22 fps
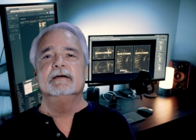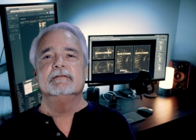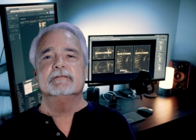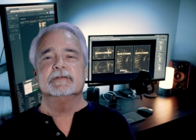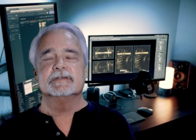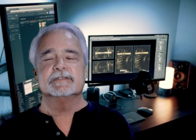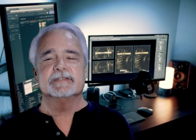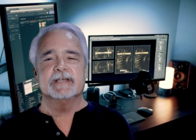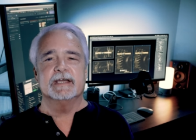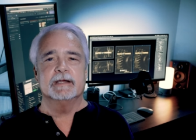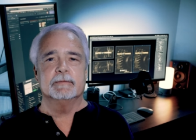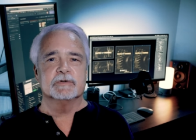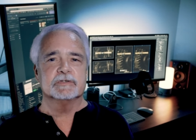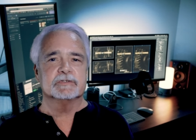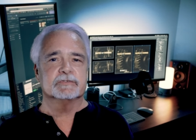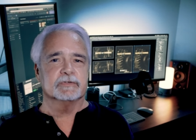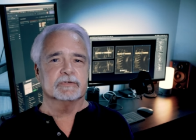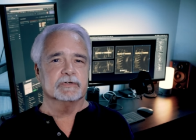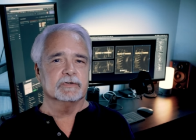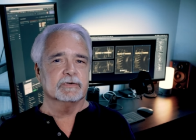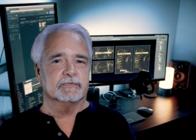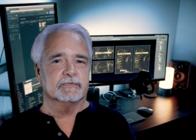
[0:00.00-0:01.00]
The same was
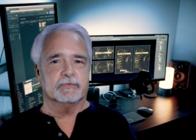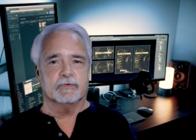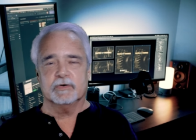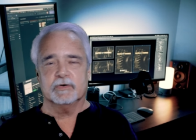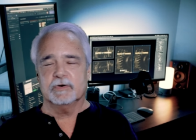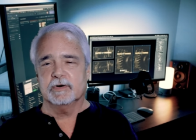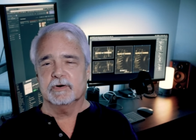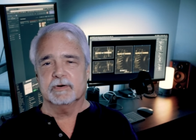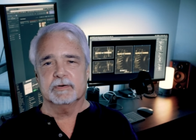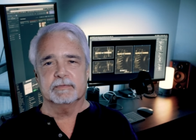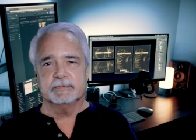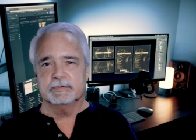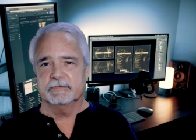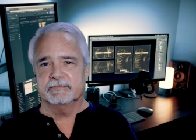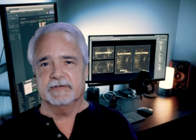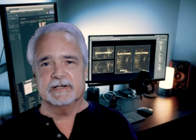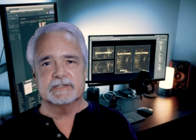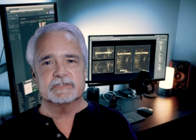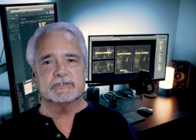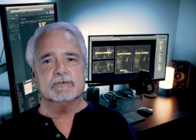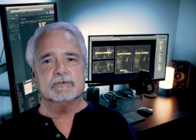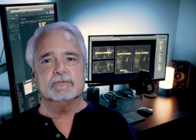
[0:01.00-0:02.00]
true for
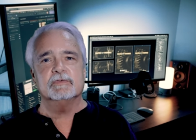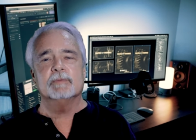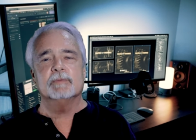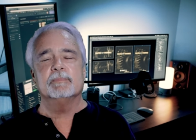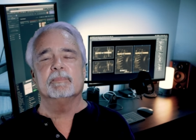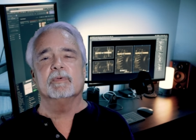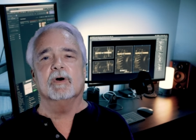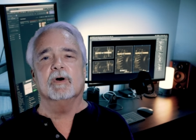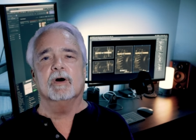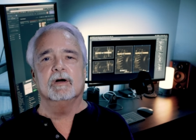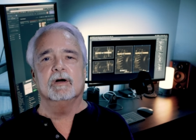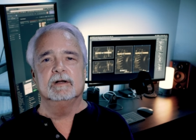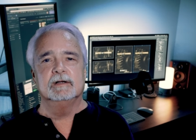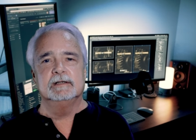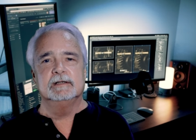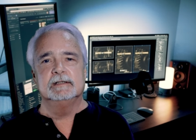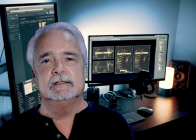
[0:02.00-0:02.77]
professional football.